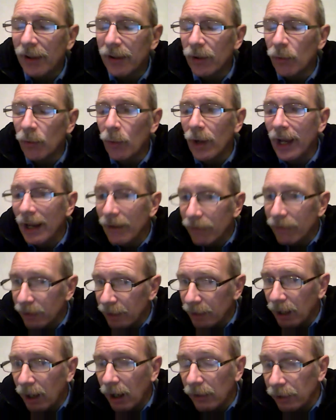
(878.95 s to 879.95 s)
wherever there
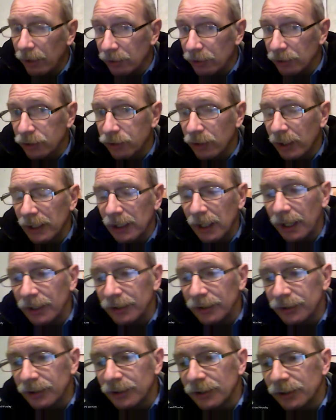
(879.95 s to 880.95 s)
are those straight
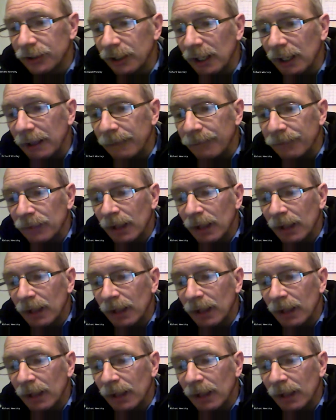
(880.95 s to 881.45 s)
lines to see,